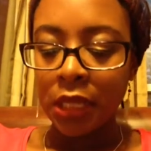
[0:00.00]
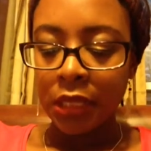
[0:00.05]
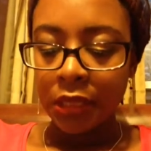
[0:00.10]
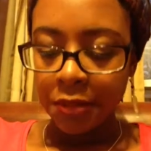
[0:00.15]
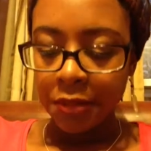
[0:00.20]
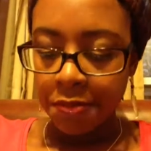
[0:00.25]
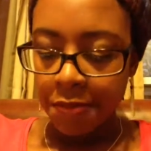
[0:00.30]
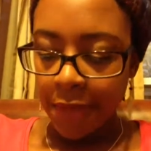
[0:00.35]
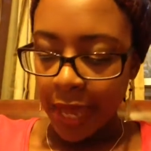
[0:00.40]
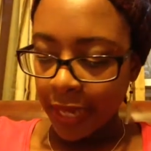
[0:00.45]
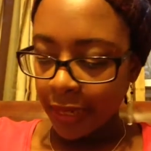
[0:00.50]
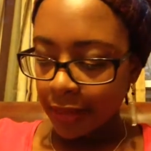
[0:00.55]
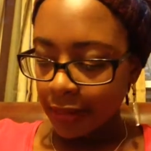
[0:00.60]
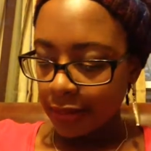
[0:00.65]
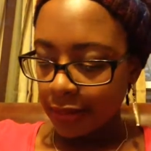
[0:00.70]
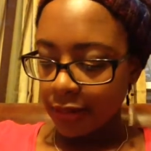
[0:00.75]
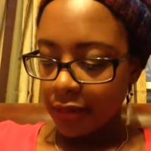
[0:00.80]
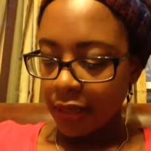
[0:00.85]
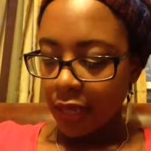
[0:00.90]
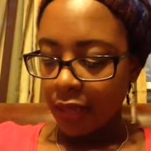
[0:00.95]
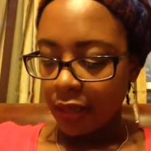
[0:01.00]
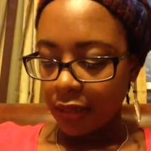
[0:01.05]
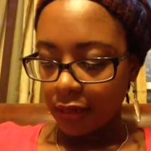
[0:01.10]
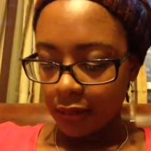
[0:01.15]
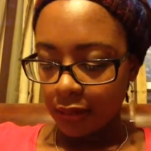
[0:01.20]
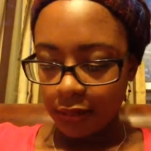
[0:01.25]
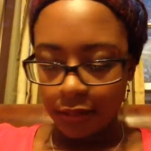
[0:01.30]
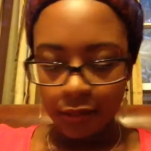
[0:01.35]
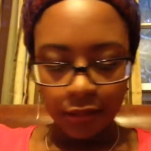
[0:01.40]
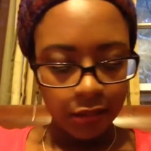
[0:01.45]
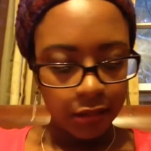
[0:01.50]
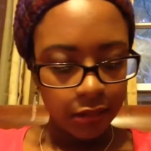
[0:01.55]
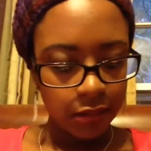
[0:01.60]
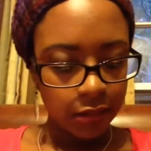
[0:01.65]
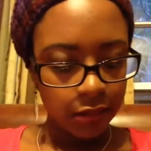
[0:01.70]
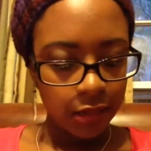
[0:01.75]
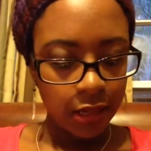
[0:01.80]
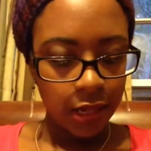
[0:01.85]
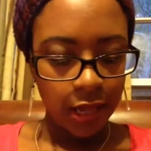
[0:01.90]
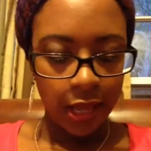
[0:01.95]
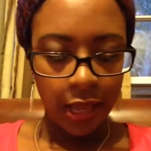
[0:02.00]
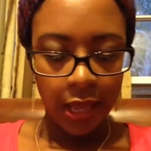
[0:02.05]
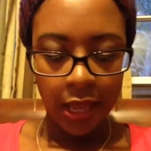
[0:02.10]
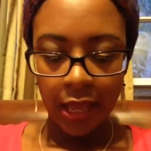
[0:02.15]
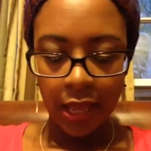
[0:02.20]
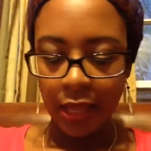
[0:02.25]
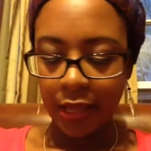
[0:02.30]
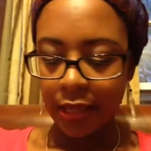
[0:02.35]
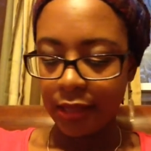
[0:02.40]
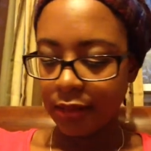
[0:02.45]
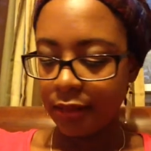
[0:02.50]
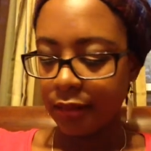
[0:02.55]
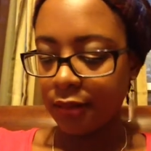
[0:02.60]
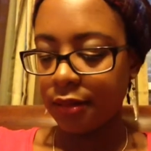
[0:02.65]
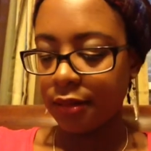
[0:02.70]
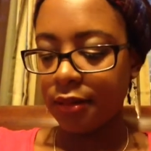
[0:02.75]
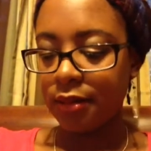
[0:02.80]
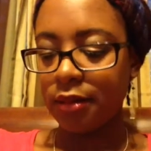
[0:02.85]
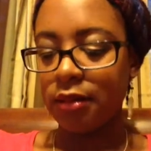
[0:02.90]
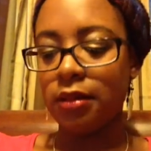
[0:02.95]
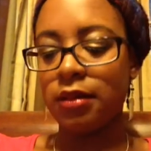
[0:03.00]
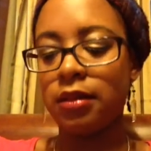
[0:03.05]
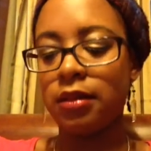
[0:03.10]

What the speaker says: The back side has,